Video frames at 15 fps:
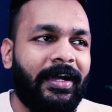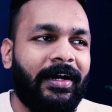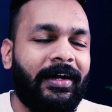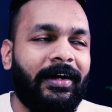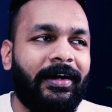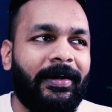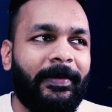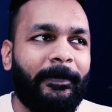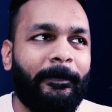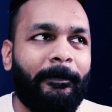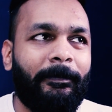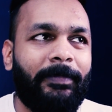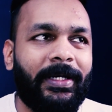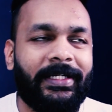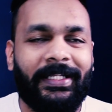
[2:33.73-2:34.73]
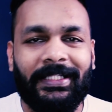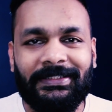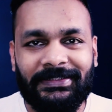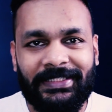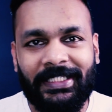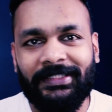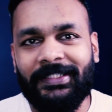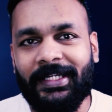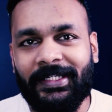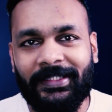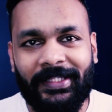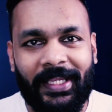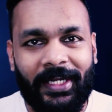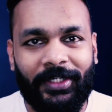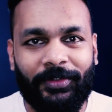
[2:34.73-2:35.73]
but I'll say that
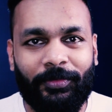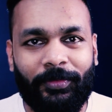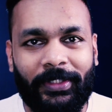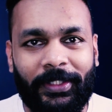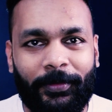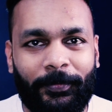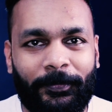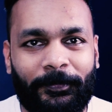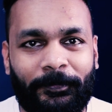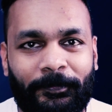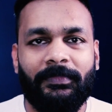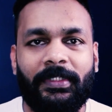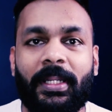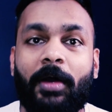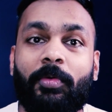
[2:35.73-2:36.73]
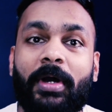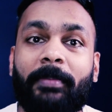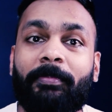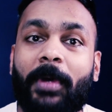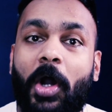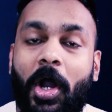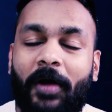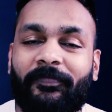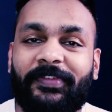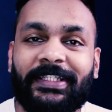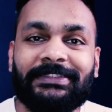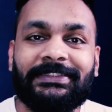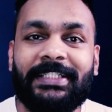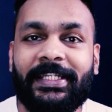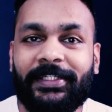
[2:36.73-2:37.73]
at the end of the video. Now, I'm
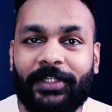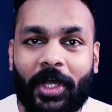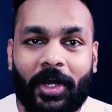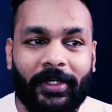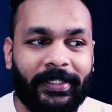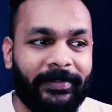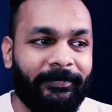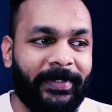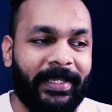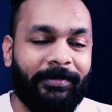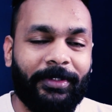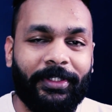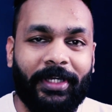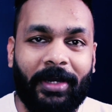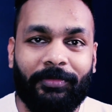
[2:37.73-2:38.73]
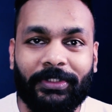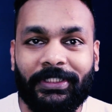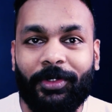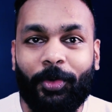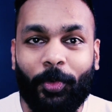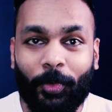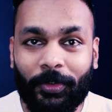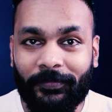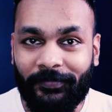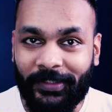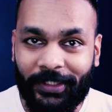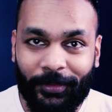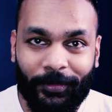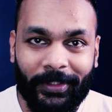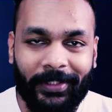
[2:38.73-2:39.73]
obviously not going to be able to cover the whole
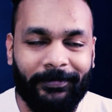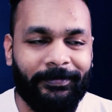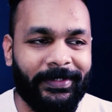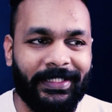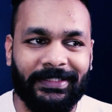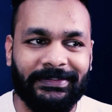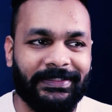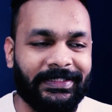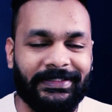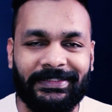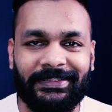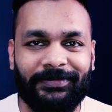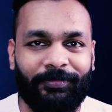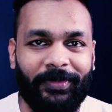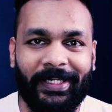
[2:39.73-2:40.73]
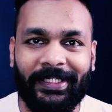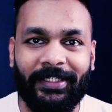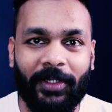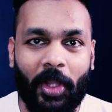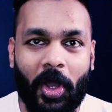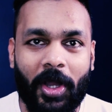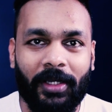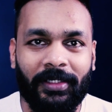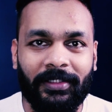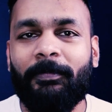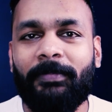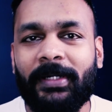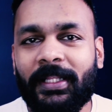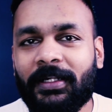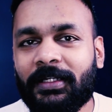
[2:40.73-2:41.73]
video here because it's very long,
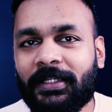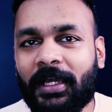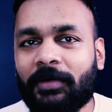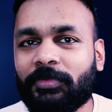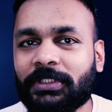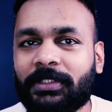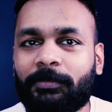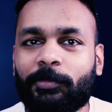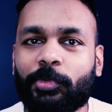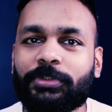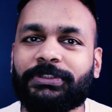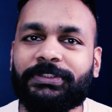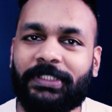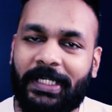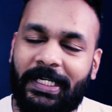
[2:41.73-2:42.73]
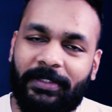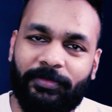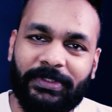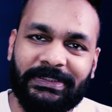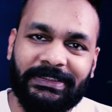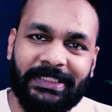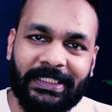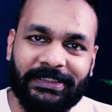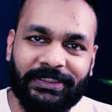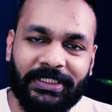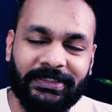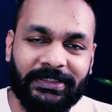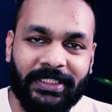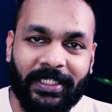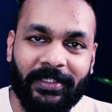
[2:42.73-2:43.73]
but I'll cover the most relevant
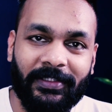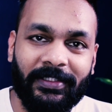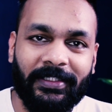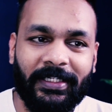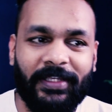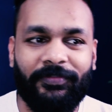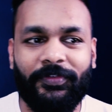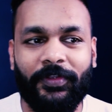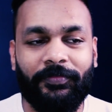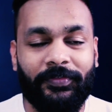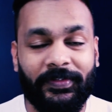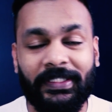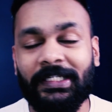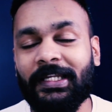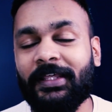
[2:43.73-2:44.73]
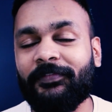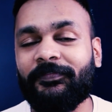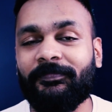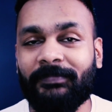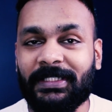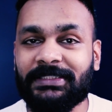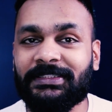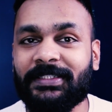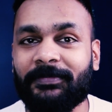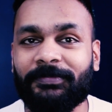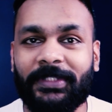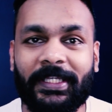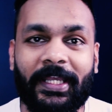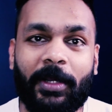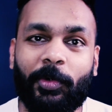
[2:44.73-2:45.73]
sections here. If you feel I've missed
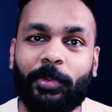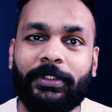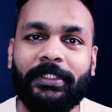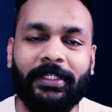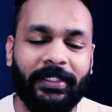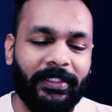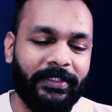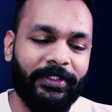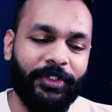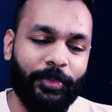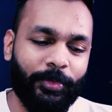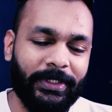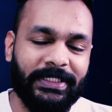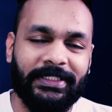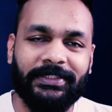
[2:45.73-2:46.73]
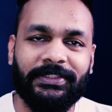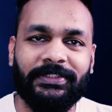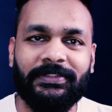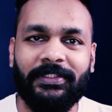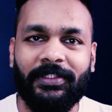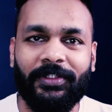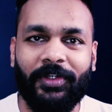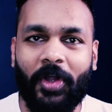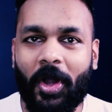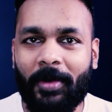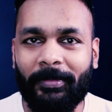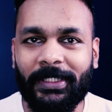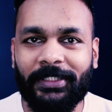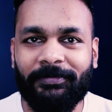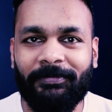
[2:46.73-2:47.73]
something out, you can just
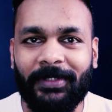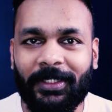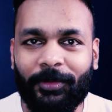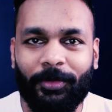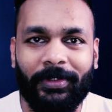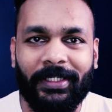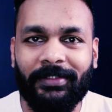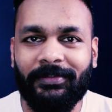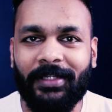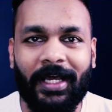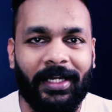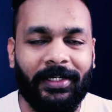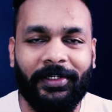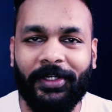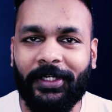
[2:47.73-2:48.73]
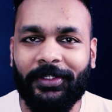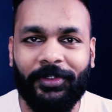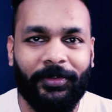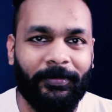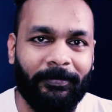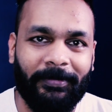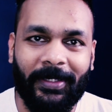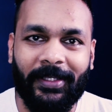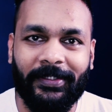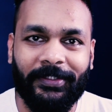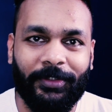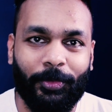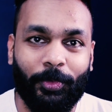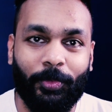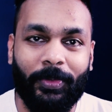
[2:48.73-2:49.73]
comment below and I'll try to reply
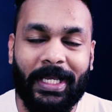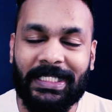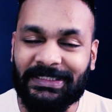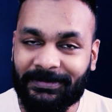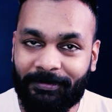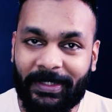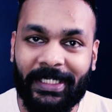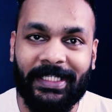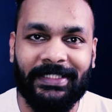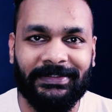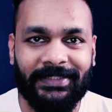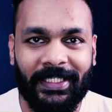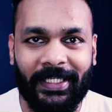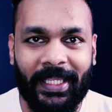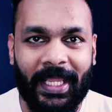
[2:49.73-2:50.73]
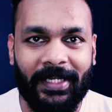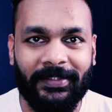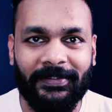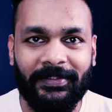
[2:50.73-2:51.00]
to as many as I can.